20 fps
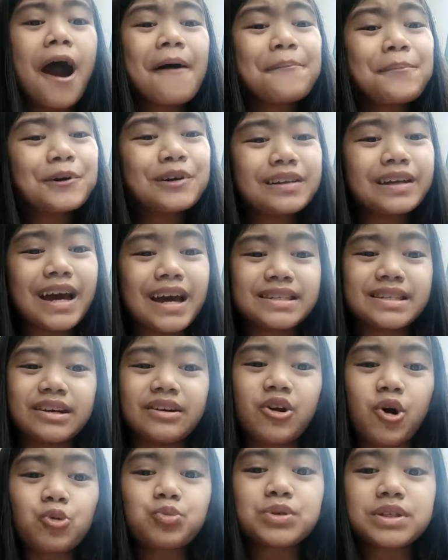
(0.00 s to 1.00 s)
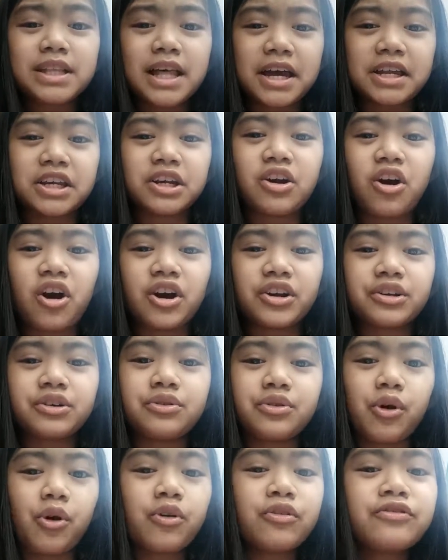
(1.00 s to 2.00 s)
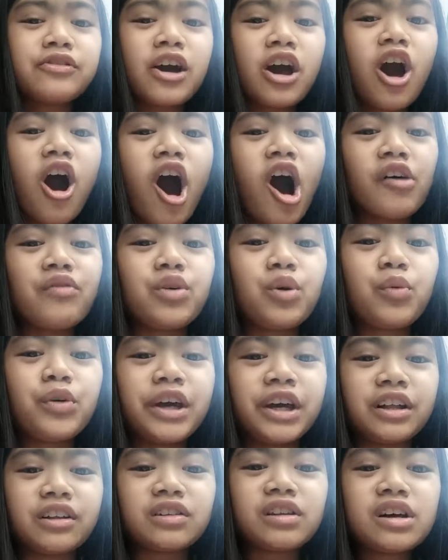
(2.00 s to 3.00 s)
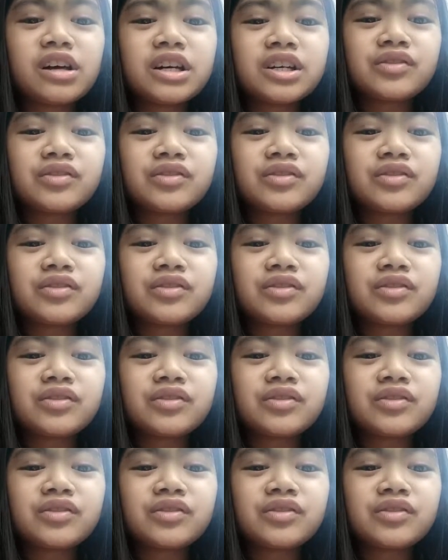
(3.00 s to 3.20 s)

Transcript: A pulley has a rope sliding on the groove of the wheel.